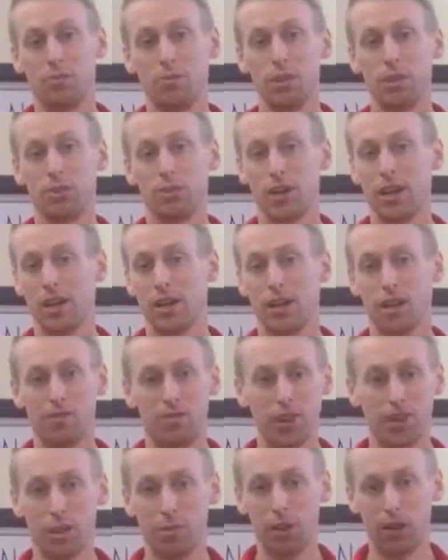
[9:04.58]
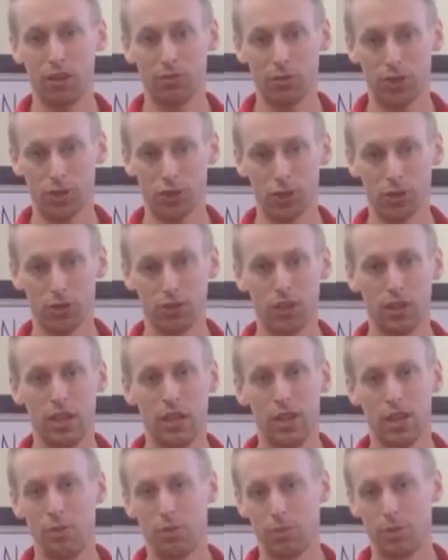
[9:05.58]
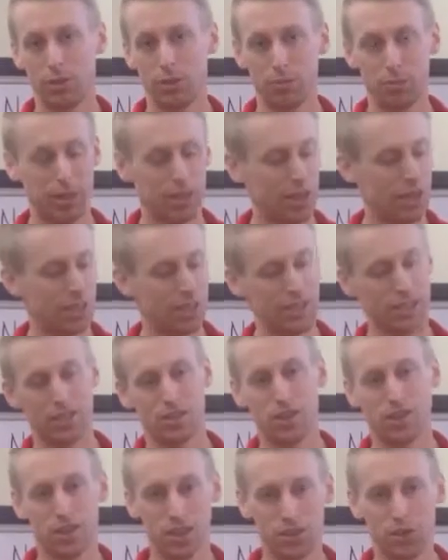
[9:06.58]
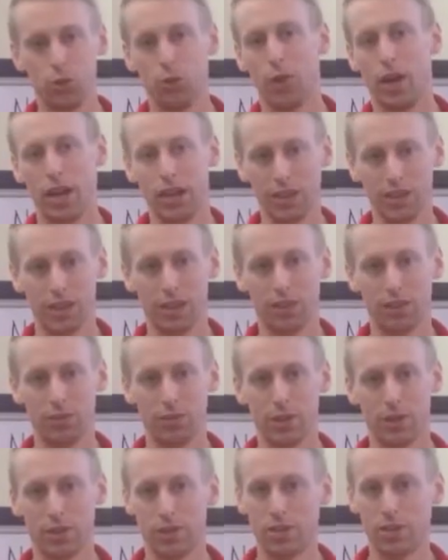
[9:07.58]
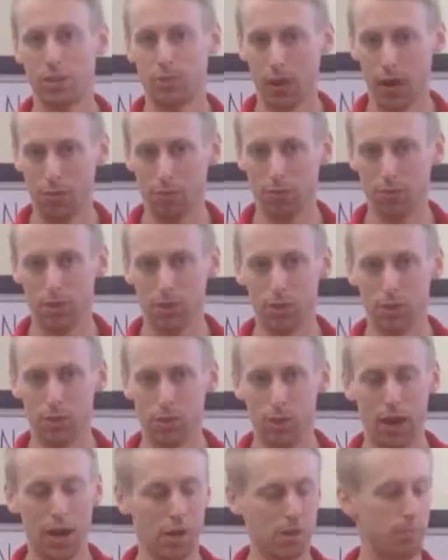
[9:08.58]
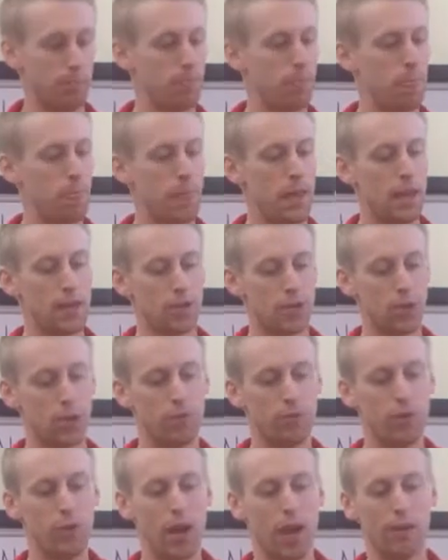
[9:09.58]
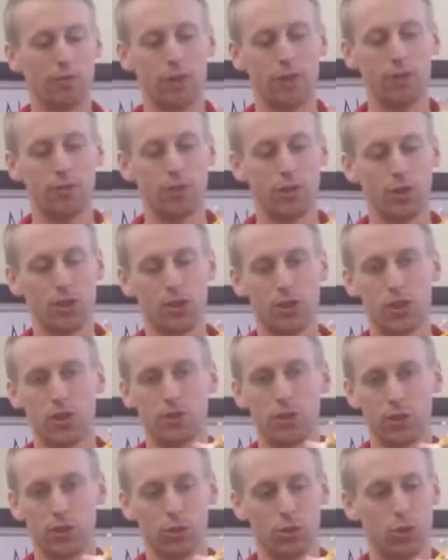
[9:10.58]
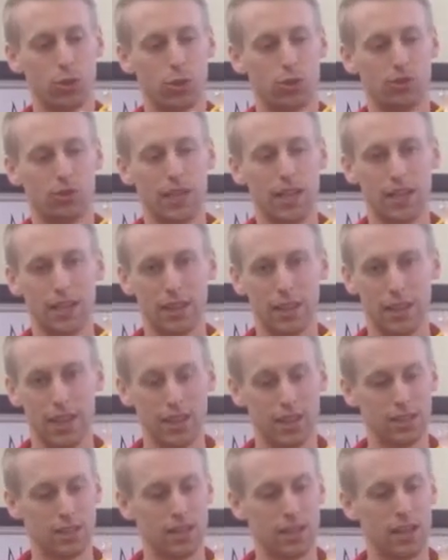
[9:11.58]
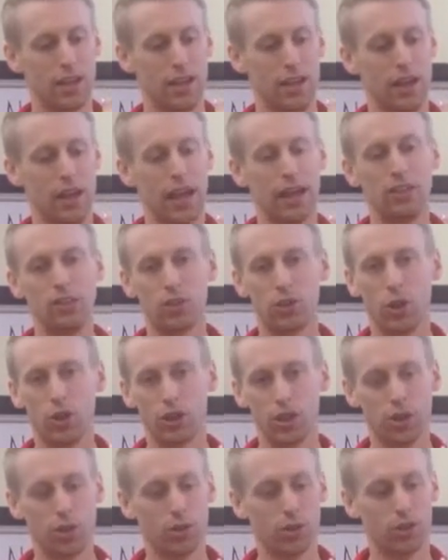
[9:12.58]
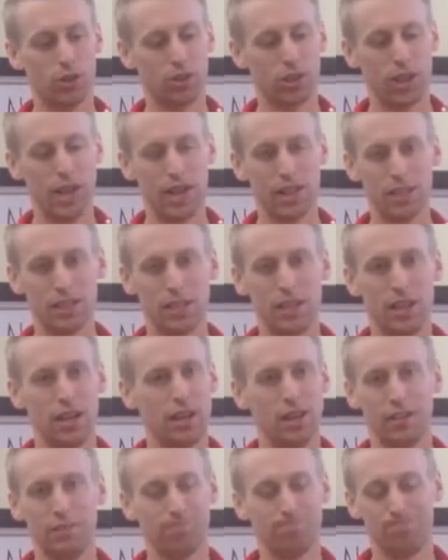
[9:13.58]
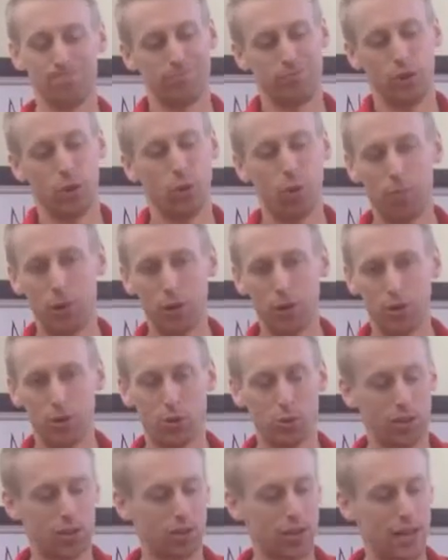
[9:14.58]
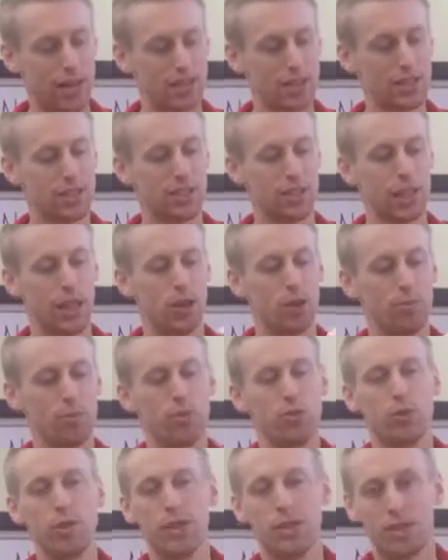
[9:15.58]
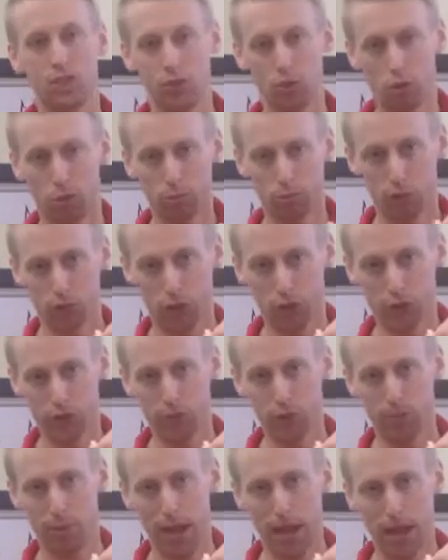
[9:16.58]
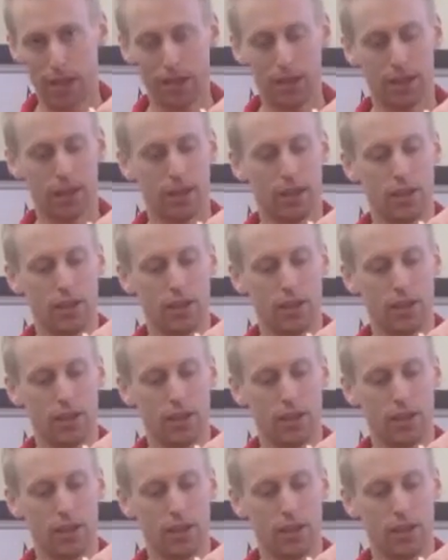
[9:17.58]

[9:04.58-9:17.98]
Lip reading: can be great and very beneficial, but to be honest, it doesn't do anything to fix these problems in your spine. So if you have a reverse cervical curve like this, and you go to yoga class, no amount of yoga class is going to help you get the normal curvature back.